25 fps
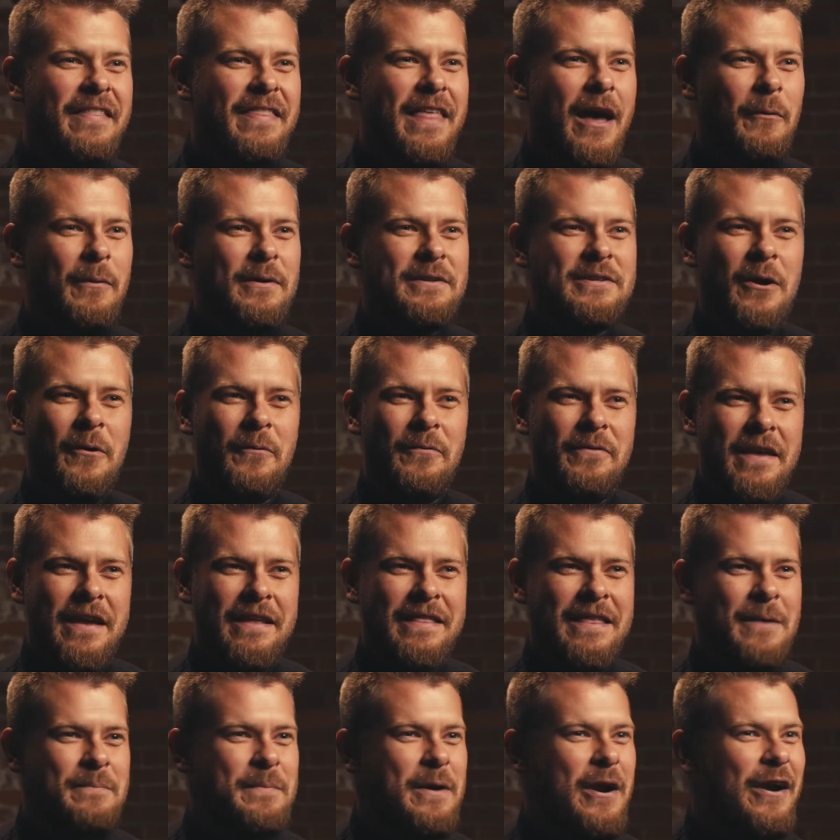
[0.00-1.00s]
that we don't think
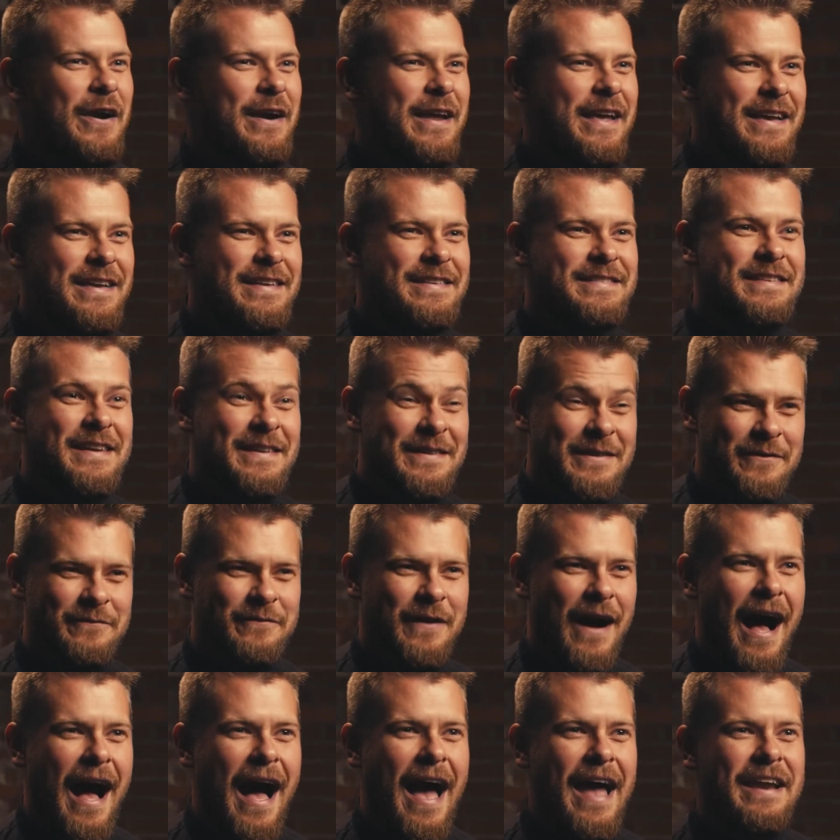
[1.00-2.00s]
that Mary is
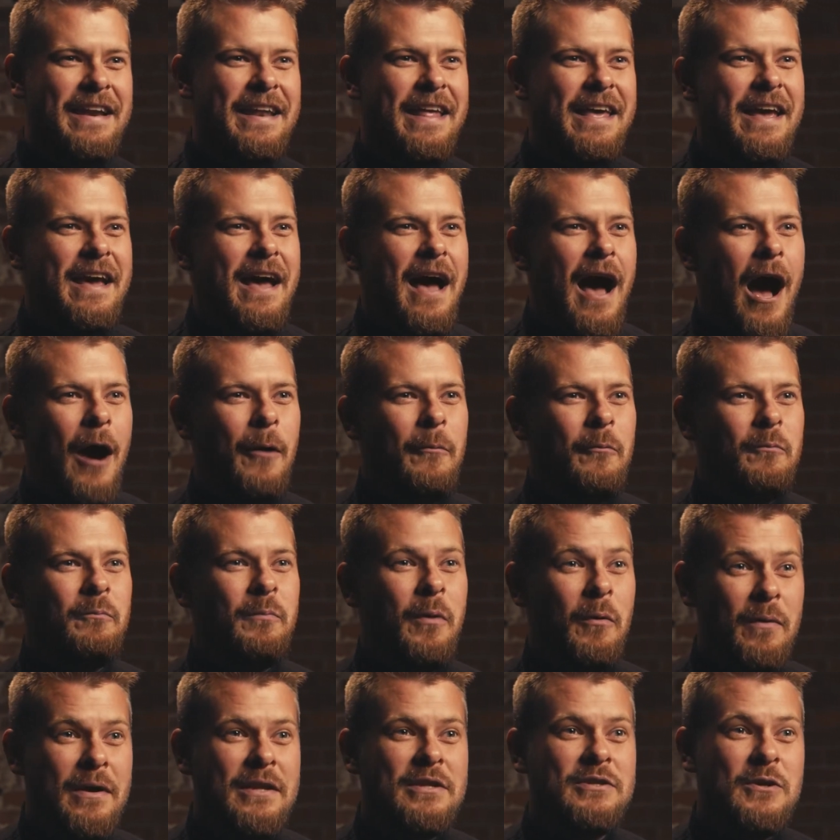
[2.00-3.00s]
divine, but
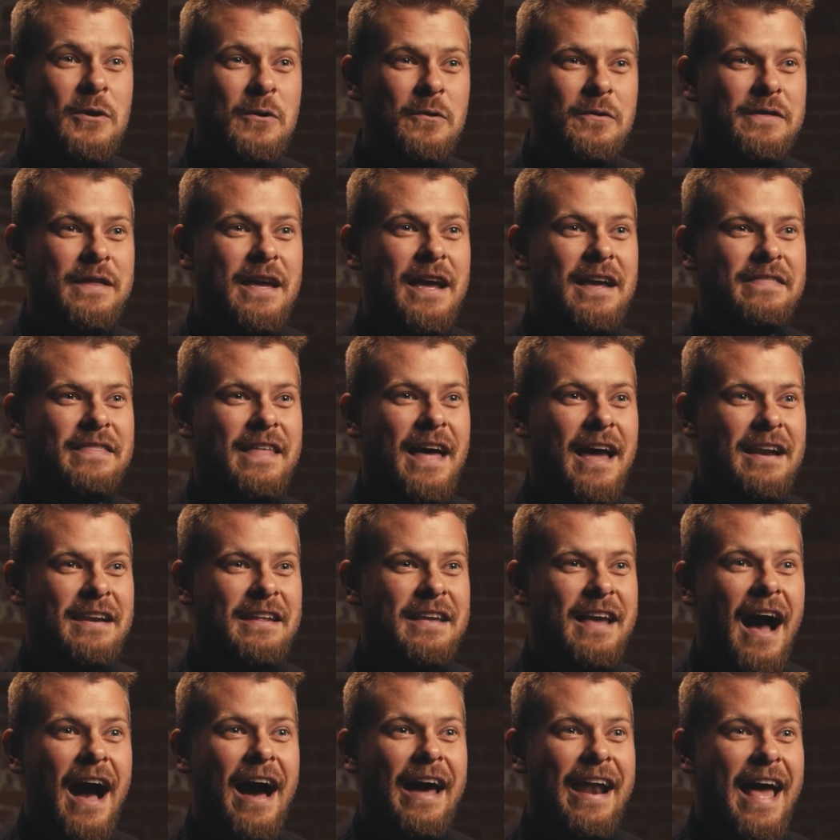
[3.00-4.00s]
we do think that
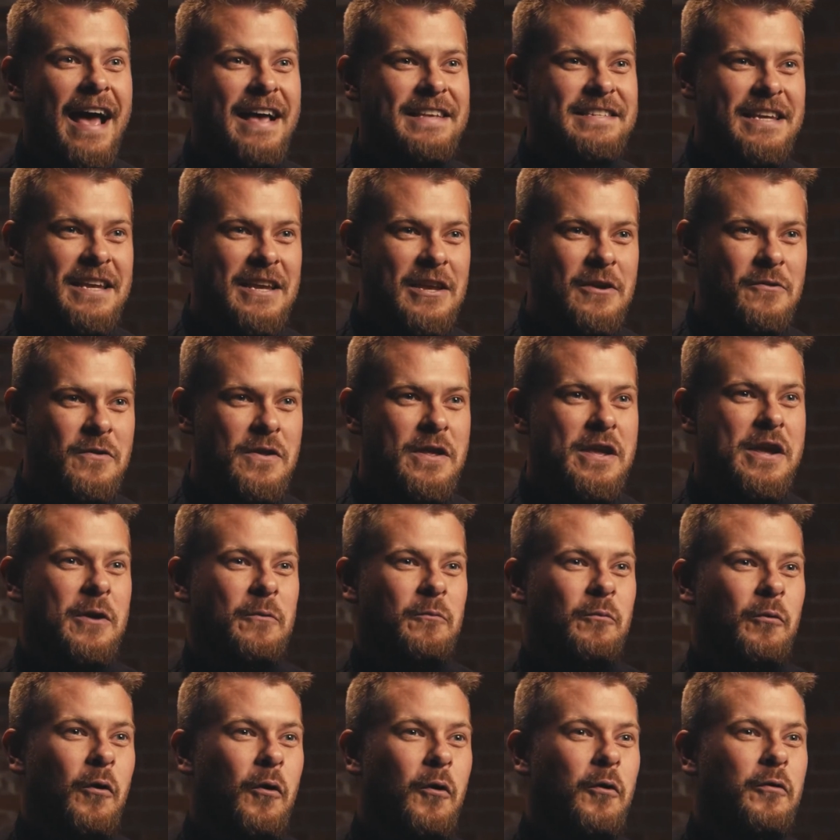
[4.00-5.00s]
God has a unique
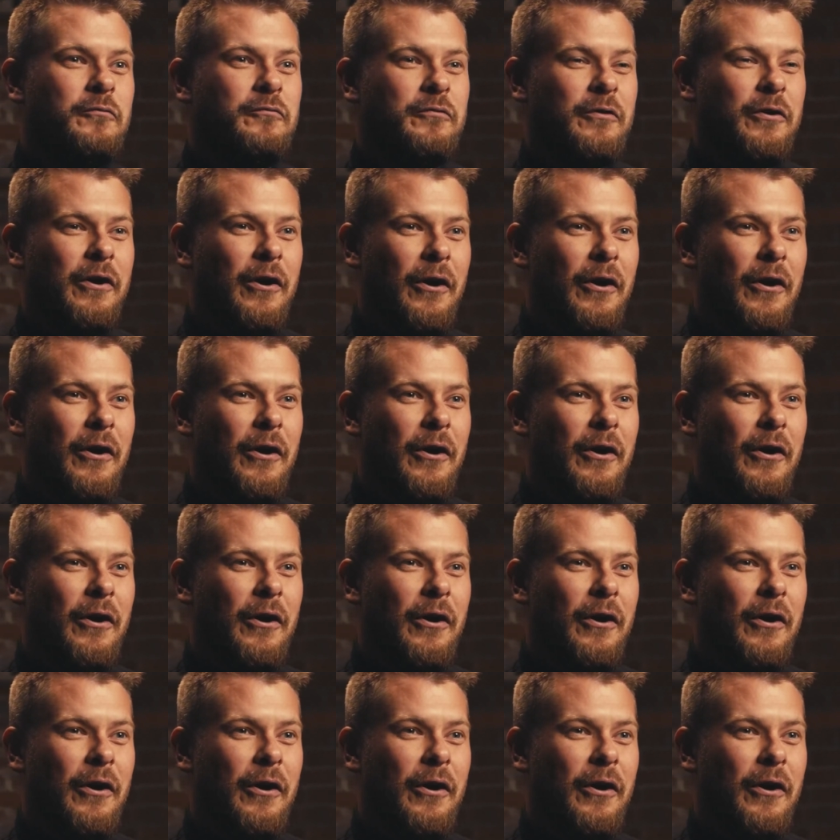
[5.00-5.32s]
role for